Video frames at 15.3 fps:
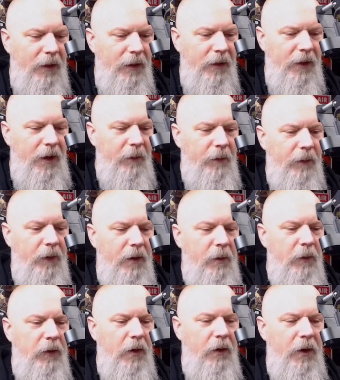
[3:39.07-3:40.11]
yep, it
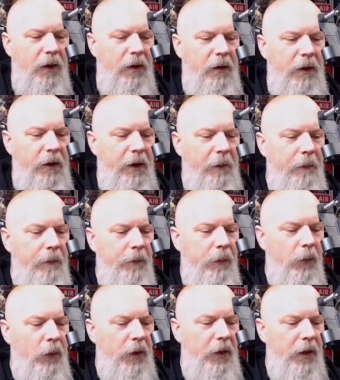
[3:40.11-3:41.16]
was already cleaned up
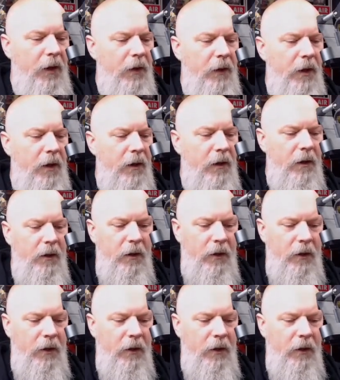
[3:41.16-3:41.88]
right there and there.